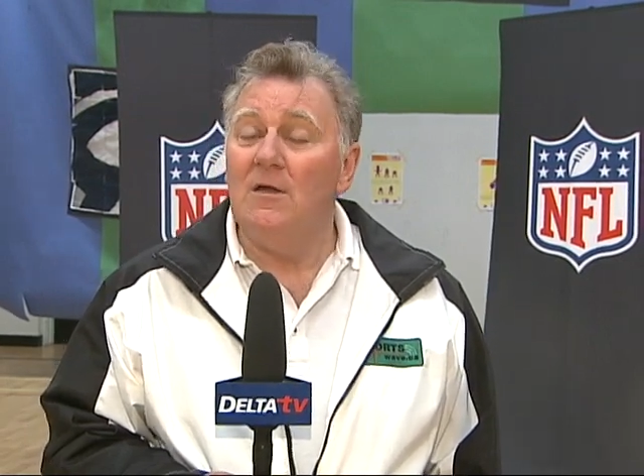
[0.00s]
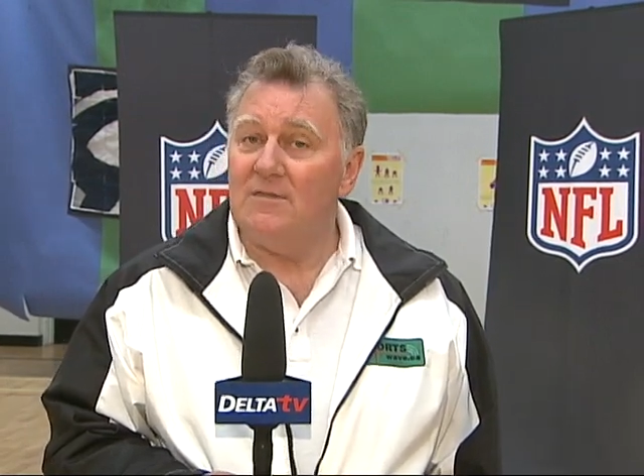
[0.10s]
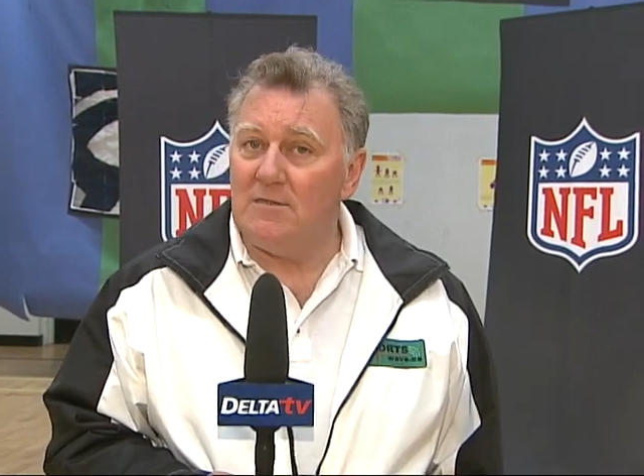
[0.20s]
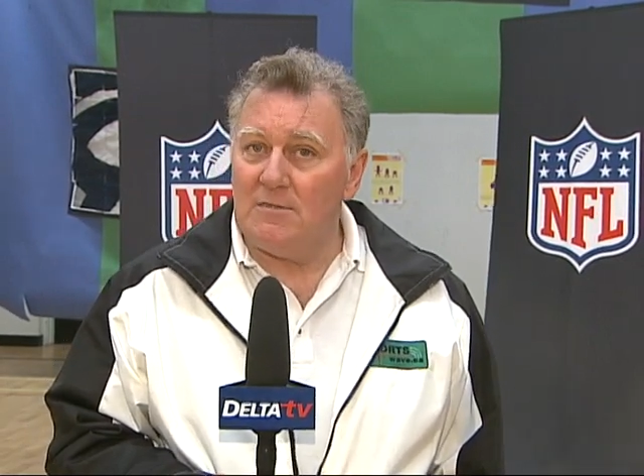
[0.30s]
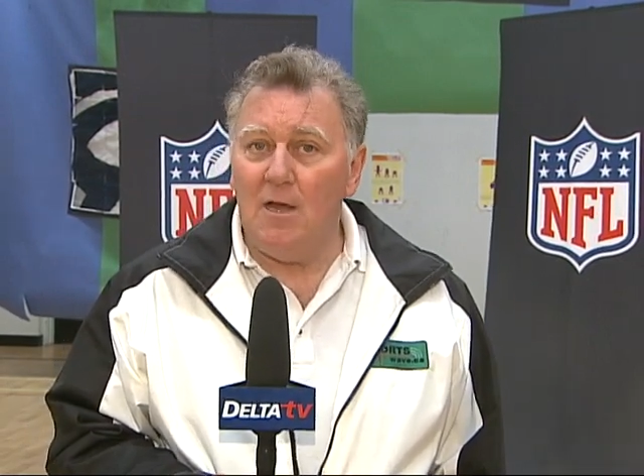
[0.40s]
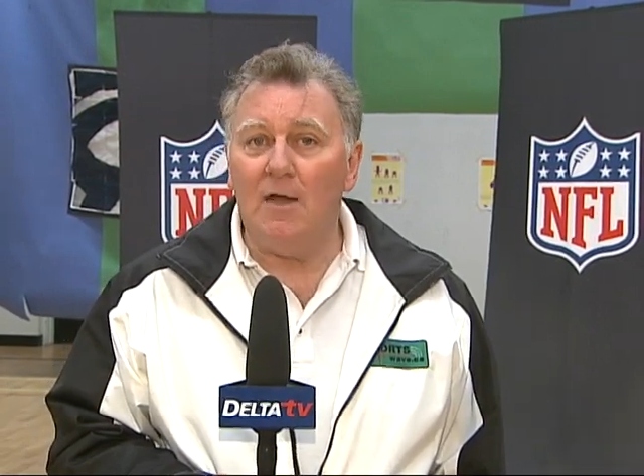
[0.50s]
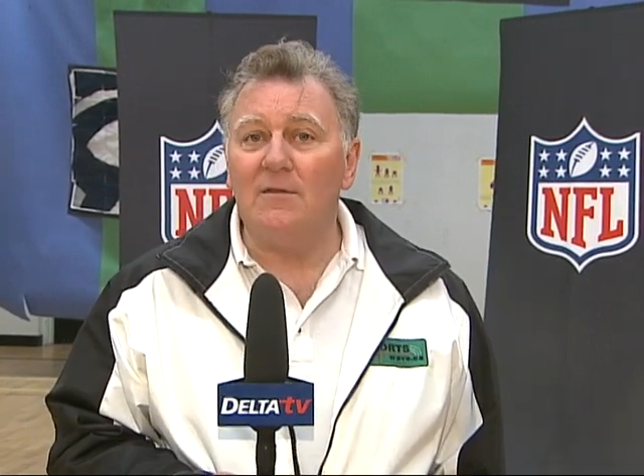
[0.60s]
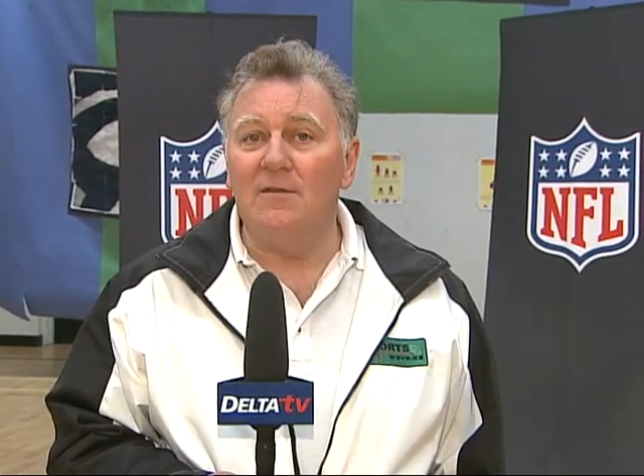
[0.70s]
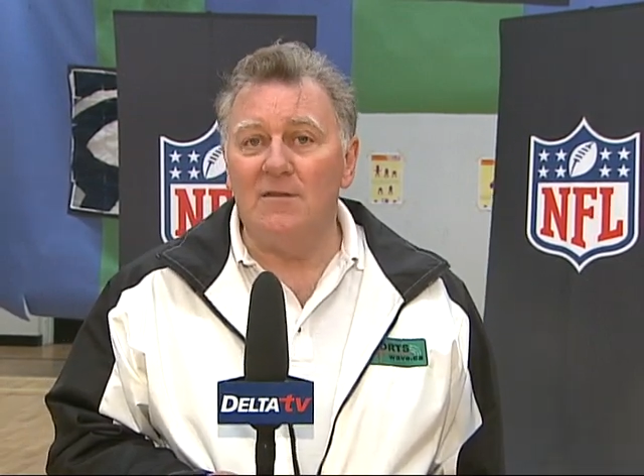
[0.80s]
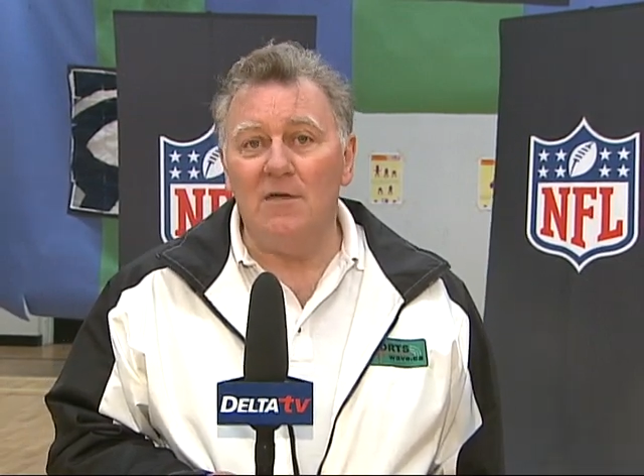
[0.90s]
to
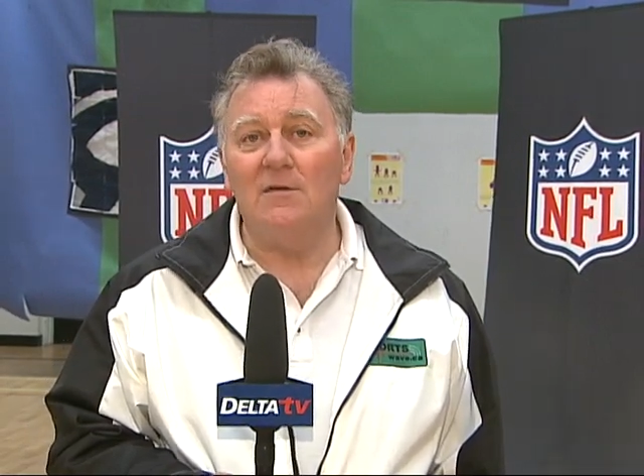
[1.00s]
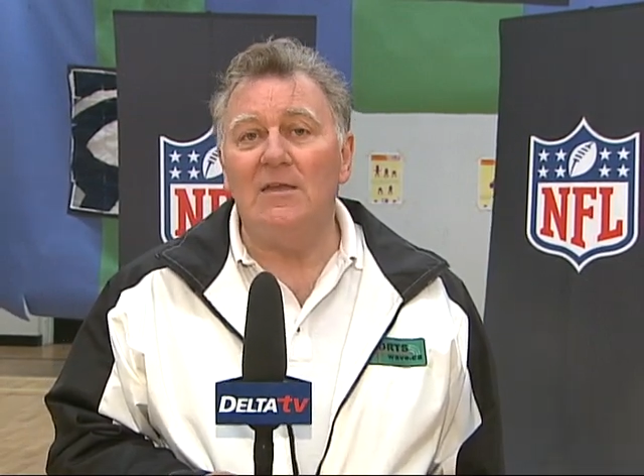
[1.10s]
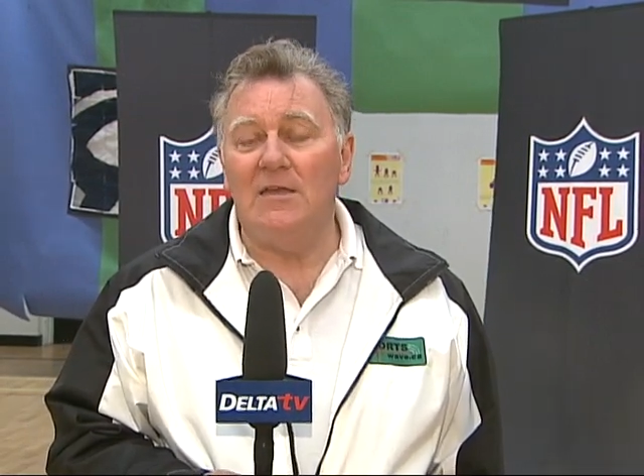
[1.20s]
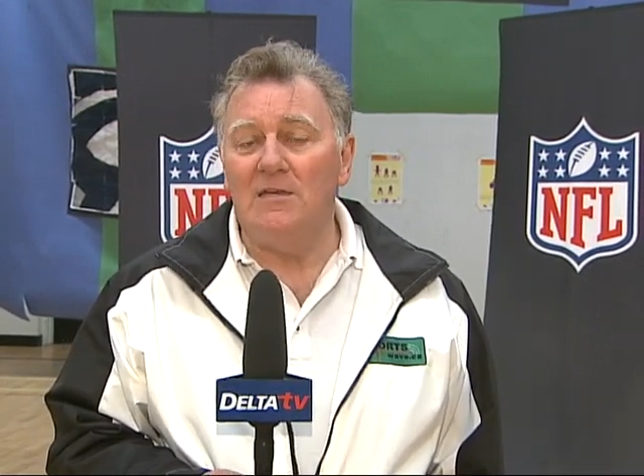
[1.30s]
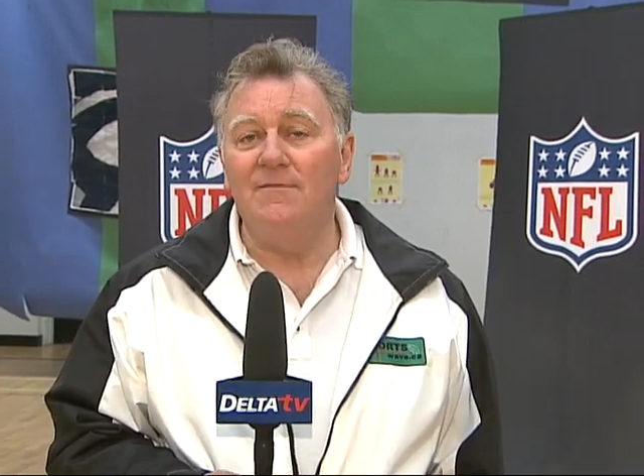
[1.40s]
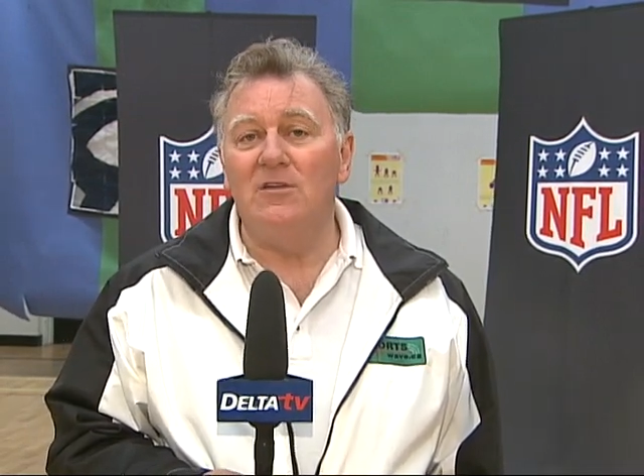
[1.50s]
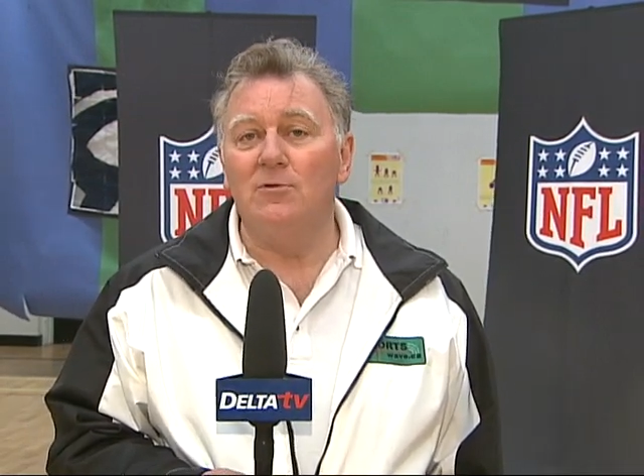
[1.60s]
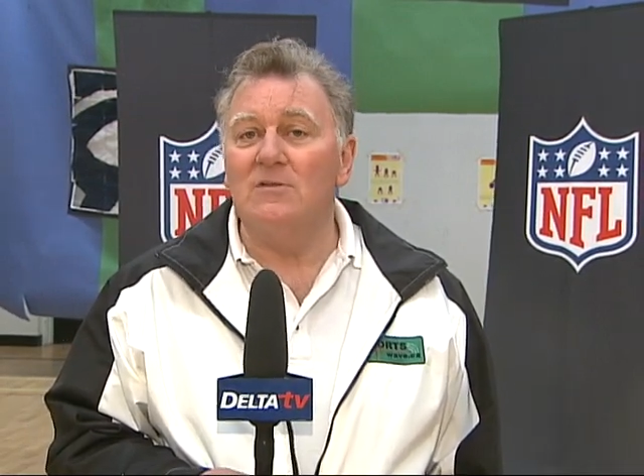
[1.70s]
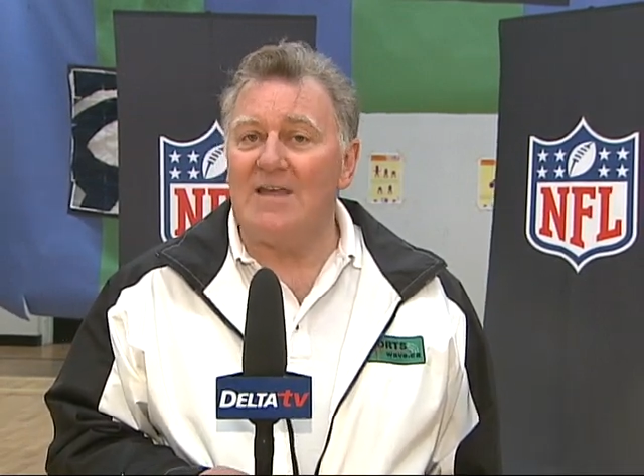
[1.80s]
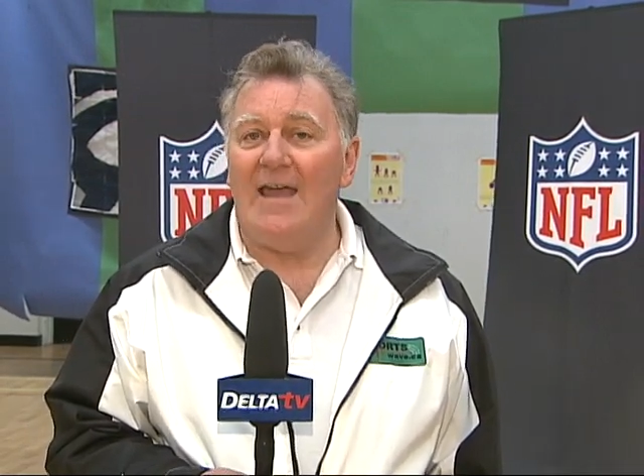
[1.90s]
talk to the young
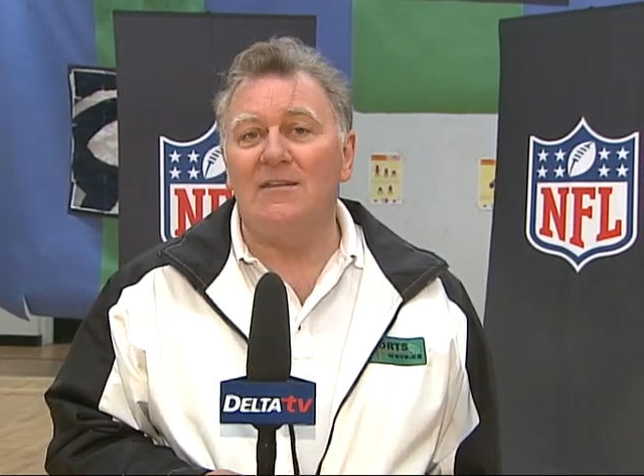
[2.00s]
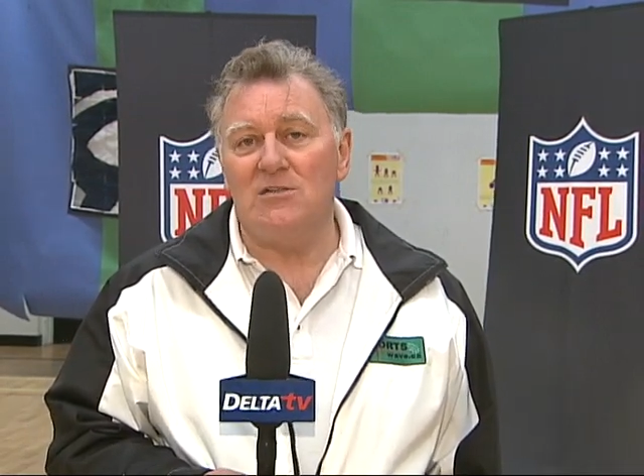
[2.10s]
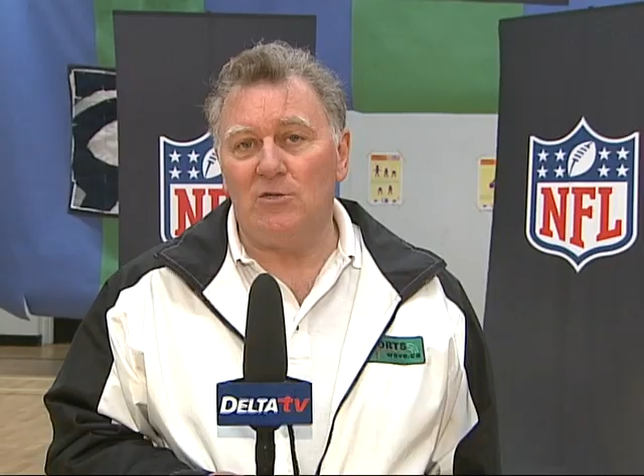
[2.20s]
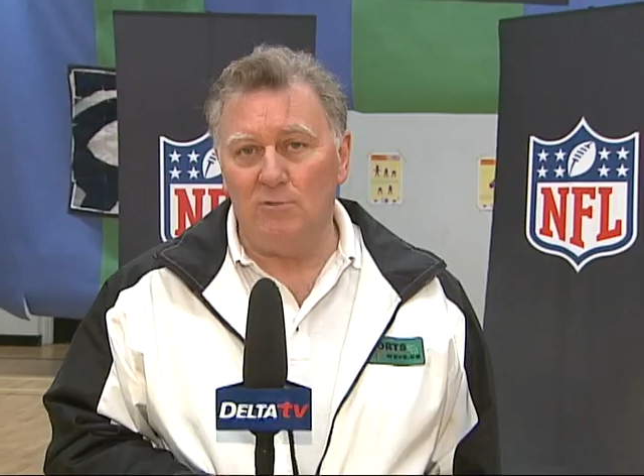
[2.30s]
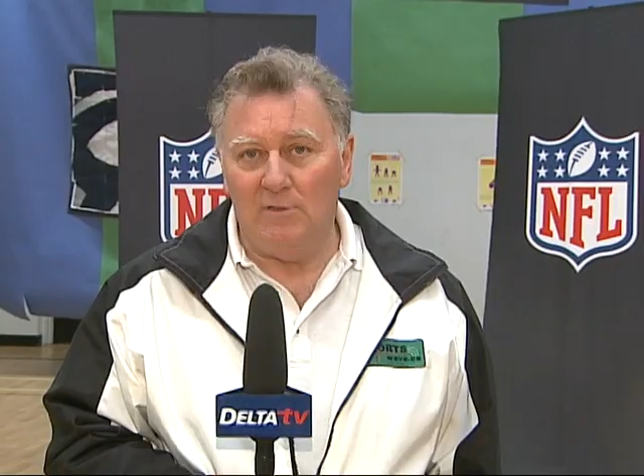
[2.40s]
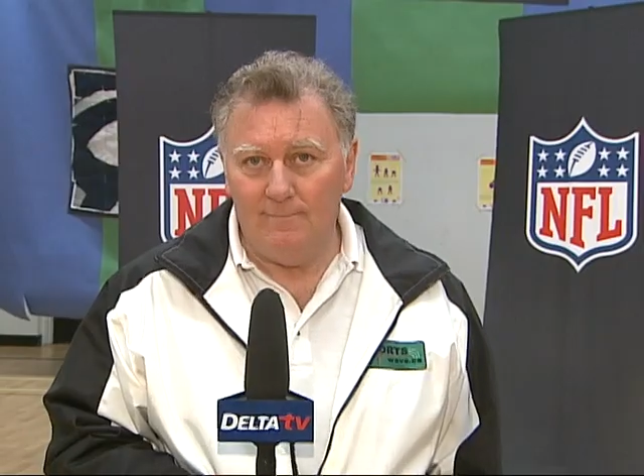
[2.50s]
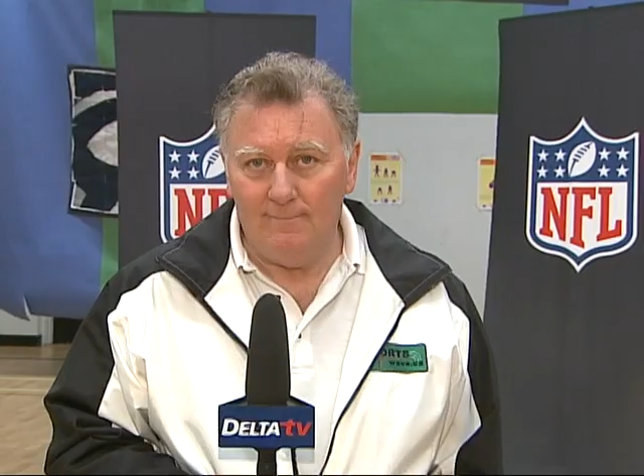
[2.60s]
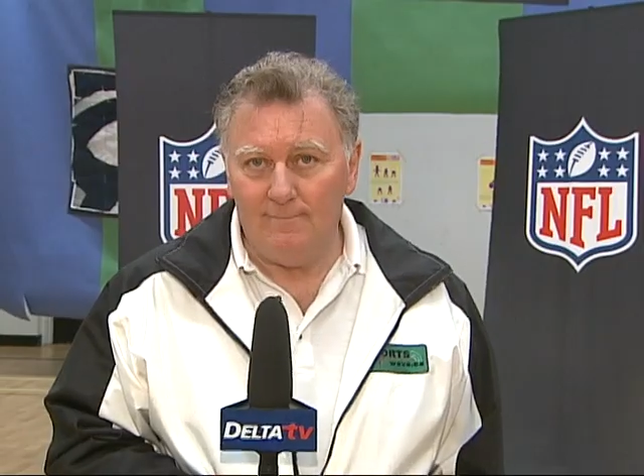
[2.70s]
individuals at this school.